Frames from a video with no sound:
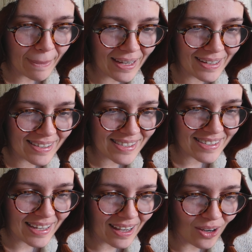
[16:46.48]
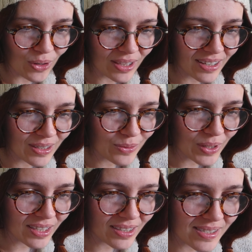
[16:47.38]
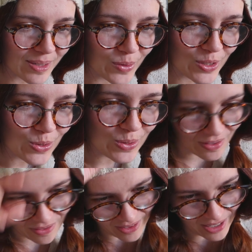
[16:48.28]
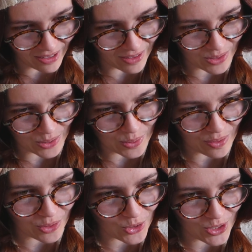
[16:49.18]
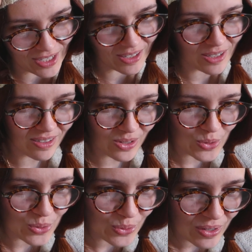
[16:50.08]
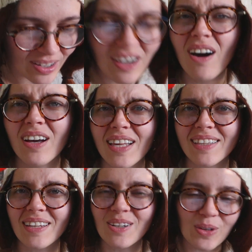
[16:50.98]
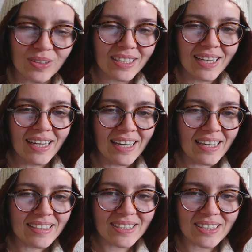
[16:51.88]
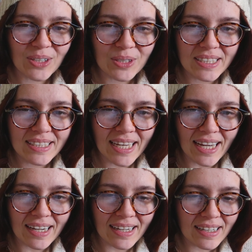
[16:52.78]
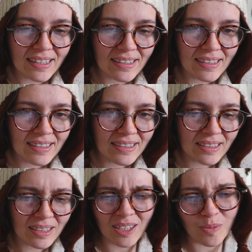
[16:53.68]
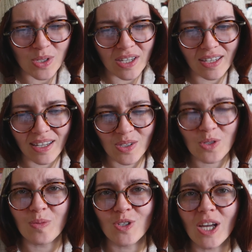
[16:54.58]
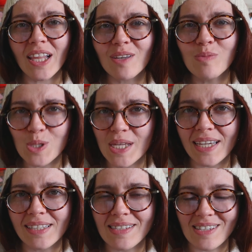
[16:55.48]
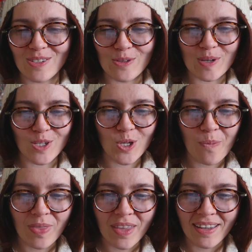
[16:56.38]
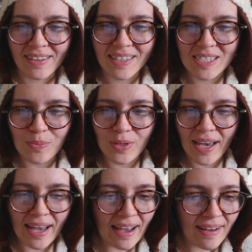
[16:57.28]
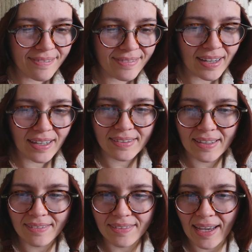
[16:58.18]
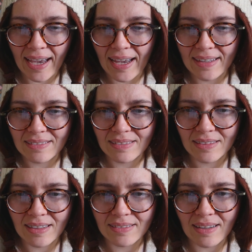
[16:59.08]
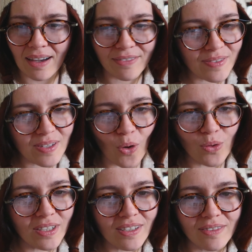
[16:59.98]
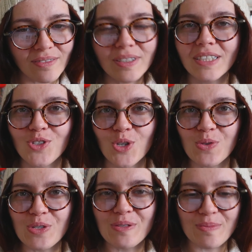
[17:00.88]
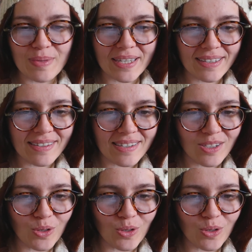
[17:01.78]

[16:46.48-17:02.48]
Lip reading: So yeah. Oh, I like that someone's used different colors as well, not just like the two. Oh, I like that a lot. So yeah, I like mosaic hats so much. I like mosaic knitting so much. Next up we have another hat that I've only really chosen because it's